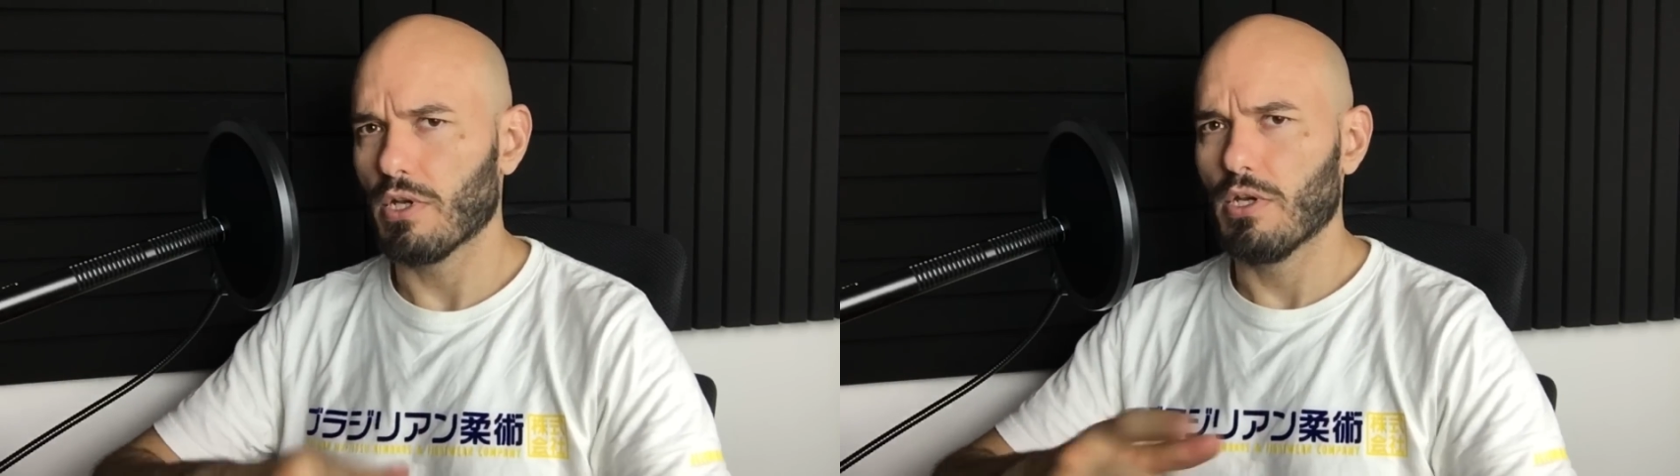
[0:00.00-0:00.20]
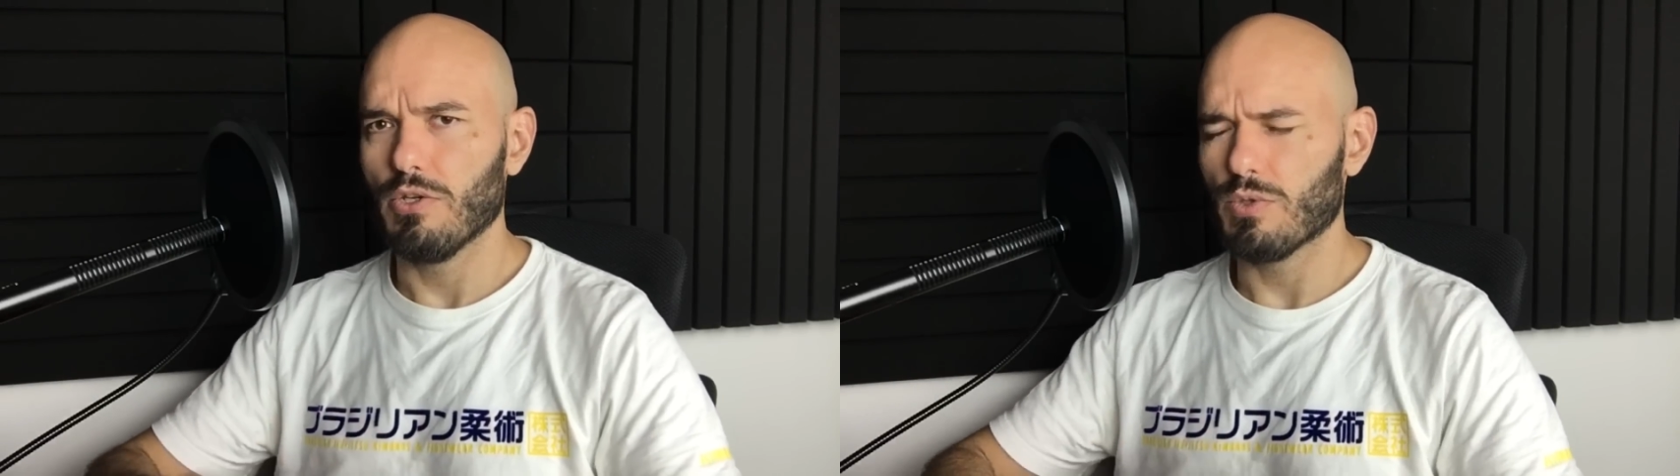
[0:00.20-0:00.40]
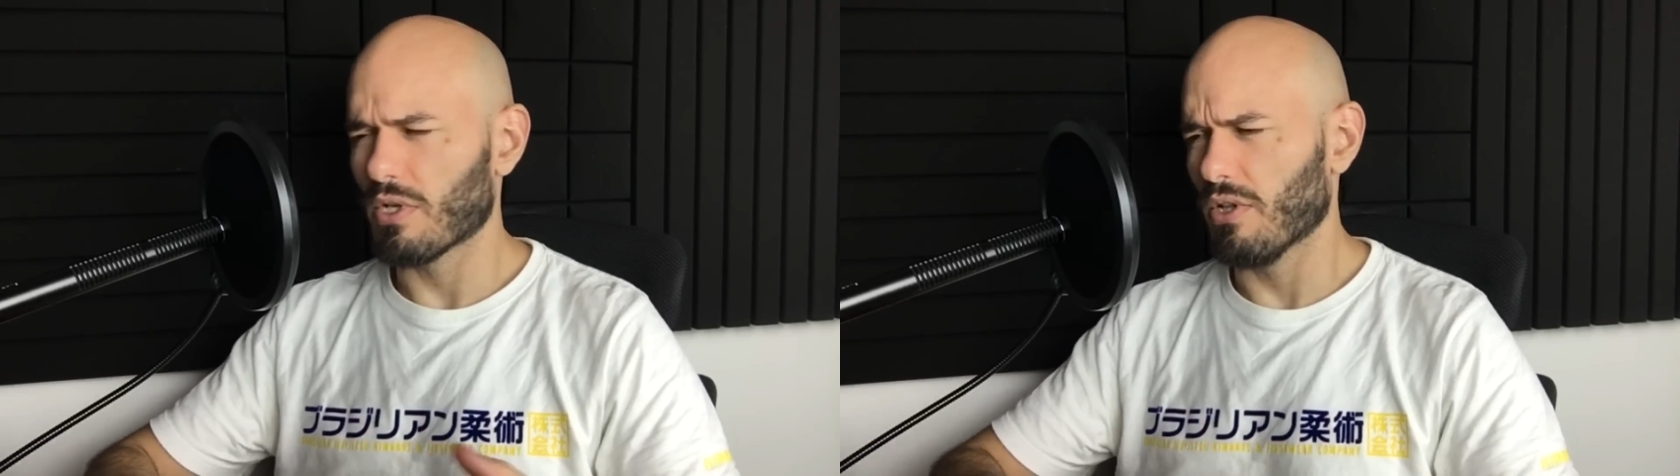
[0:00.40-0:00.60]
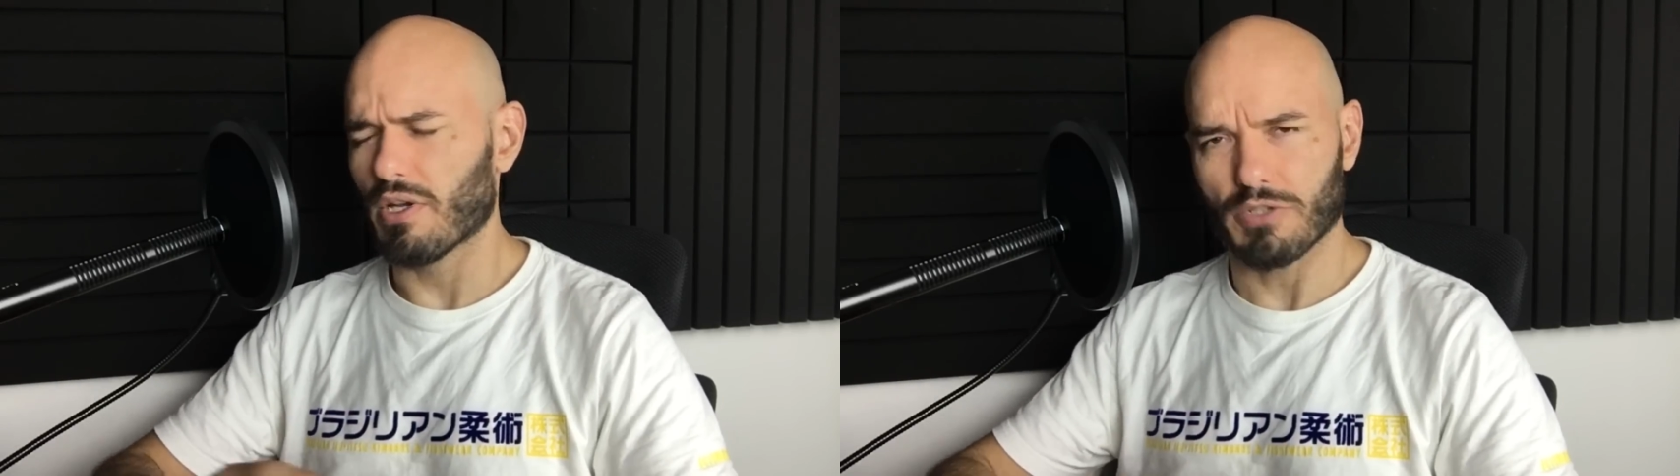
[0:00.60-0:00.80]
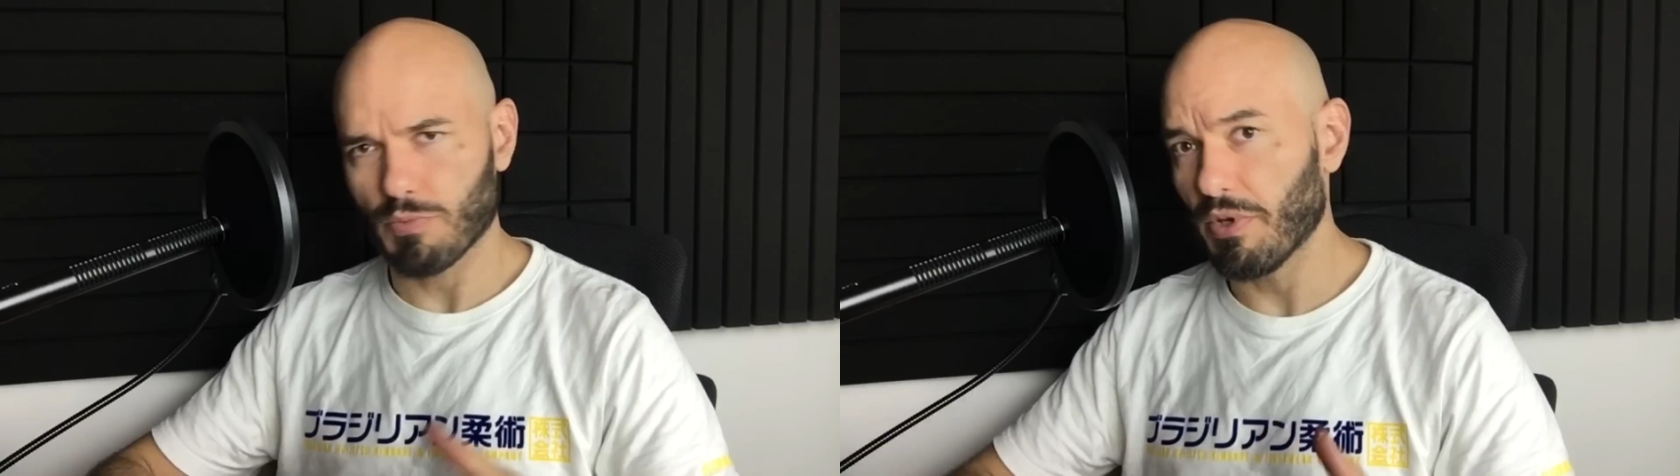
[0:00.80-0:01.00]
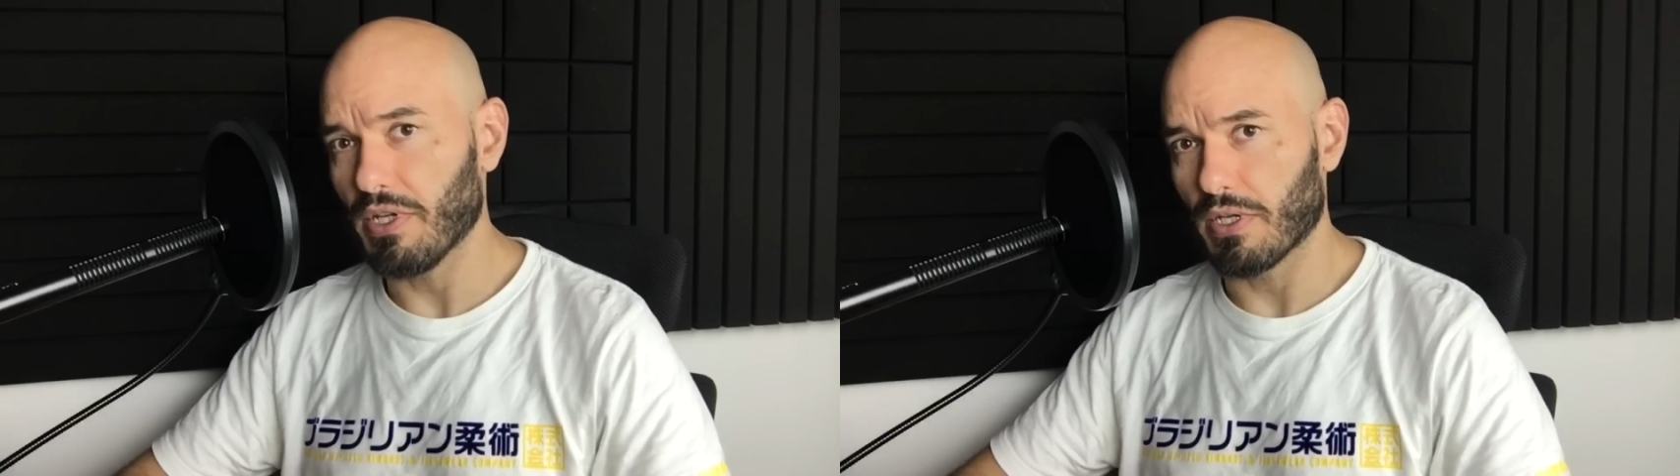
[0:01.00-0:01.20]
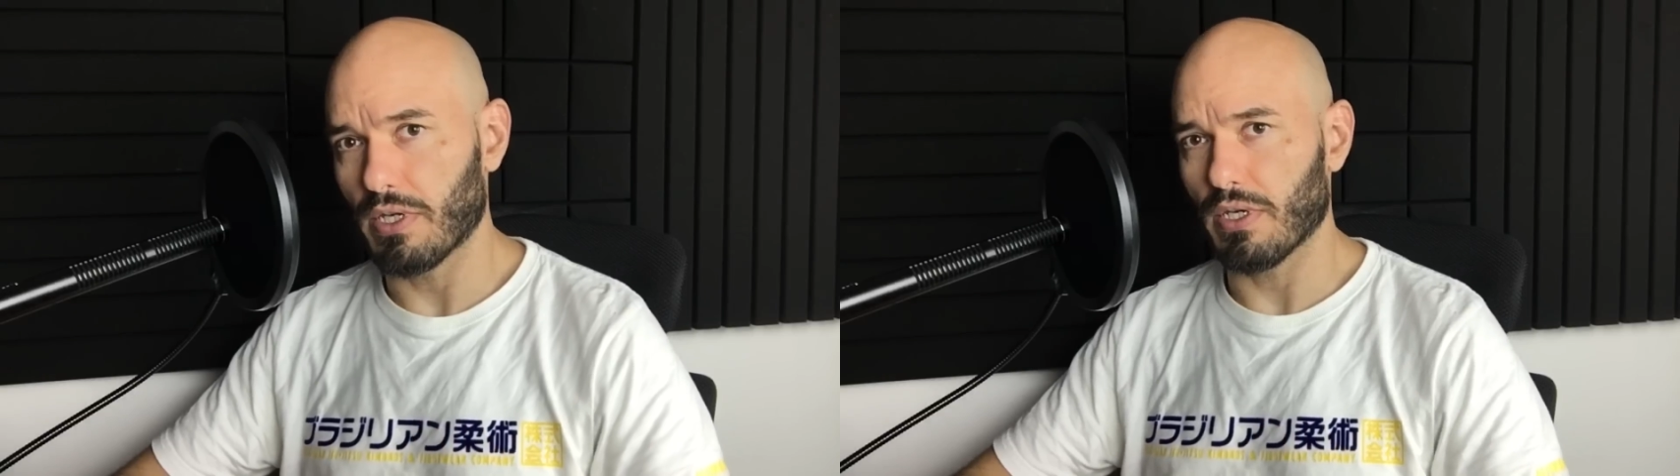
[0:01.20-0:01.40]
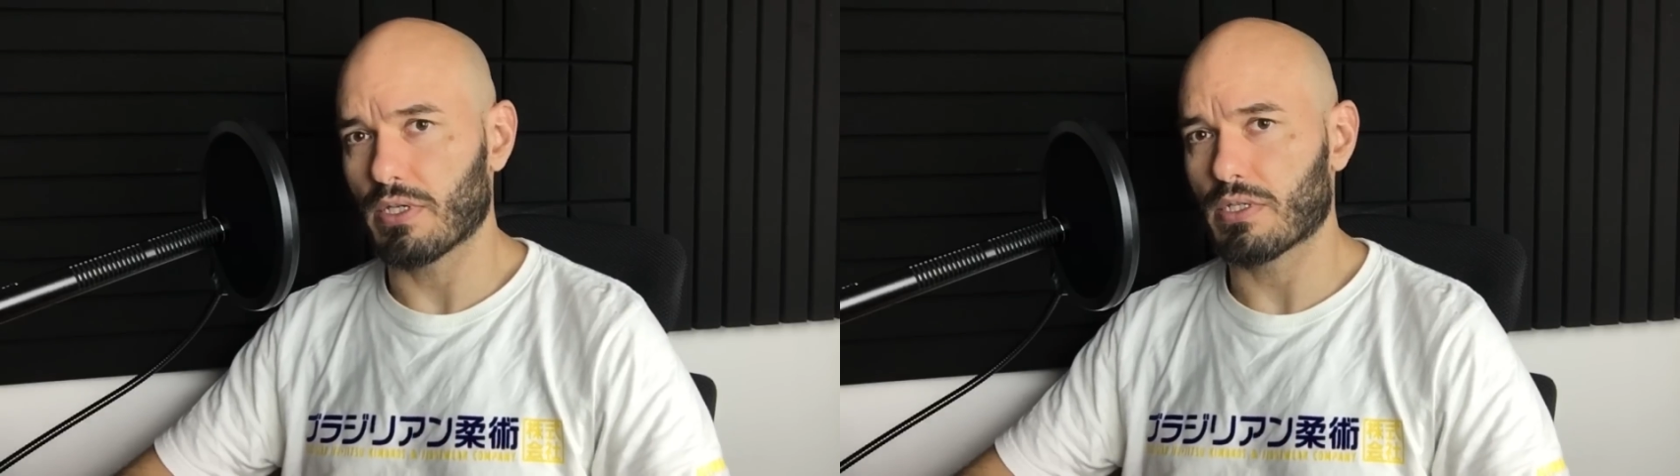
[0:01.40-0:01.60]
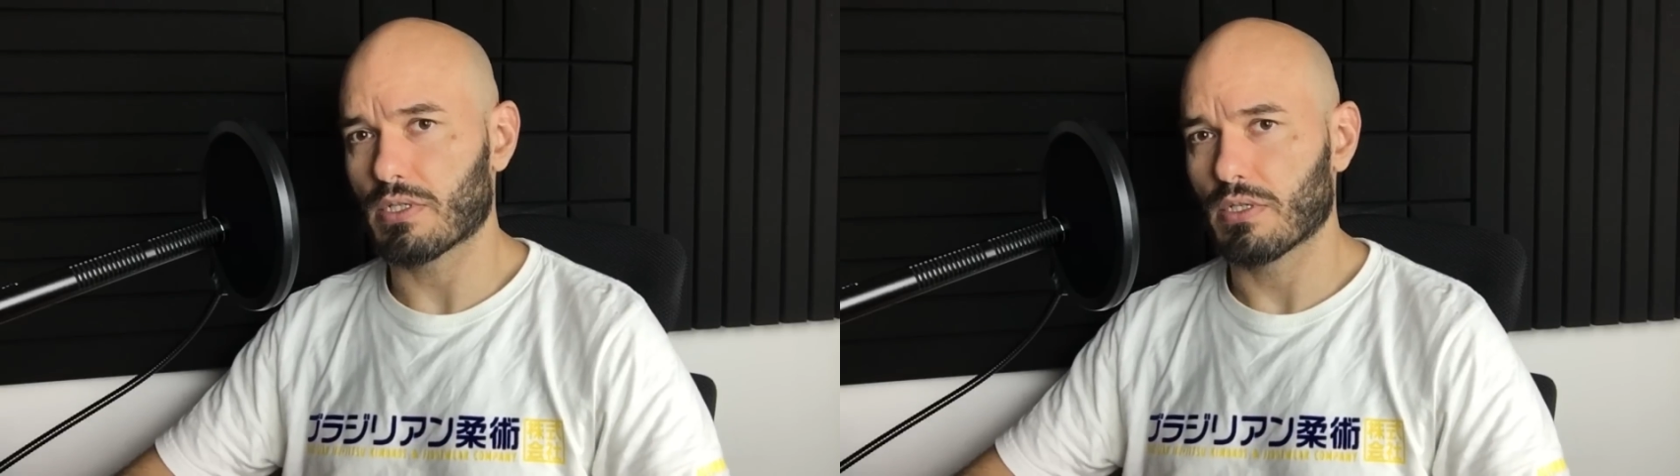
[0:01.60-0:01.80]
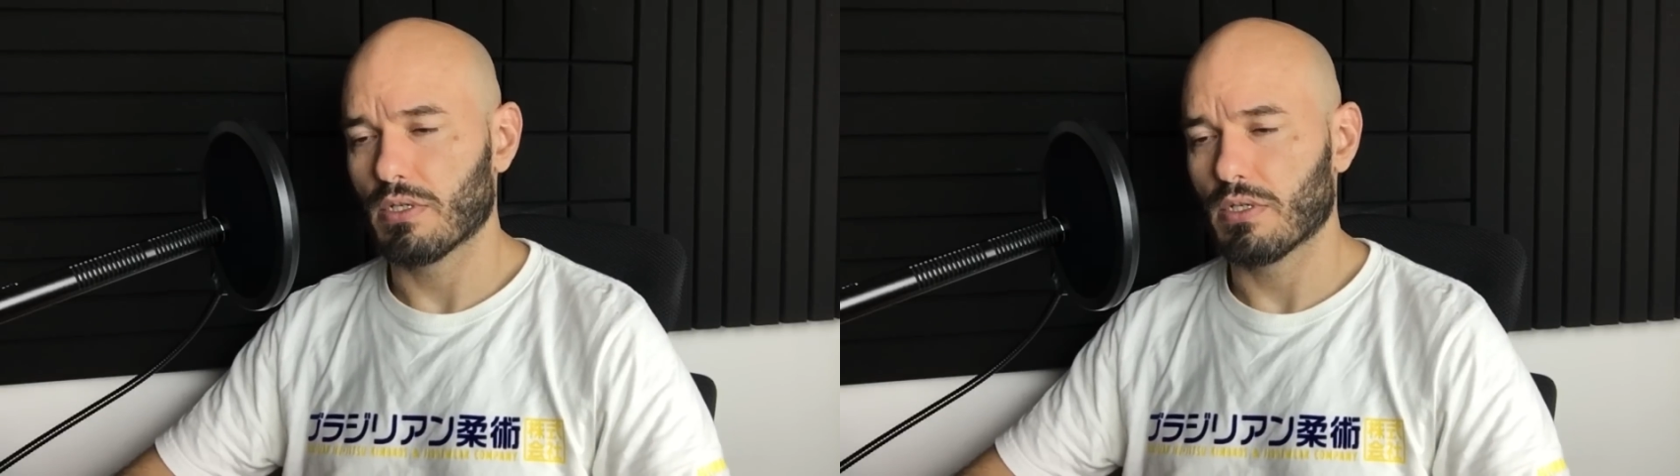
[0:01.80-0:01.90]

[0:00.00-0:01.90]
using a lot of spinning kicks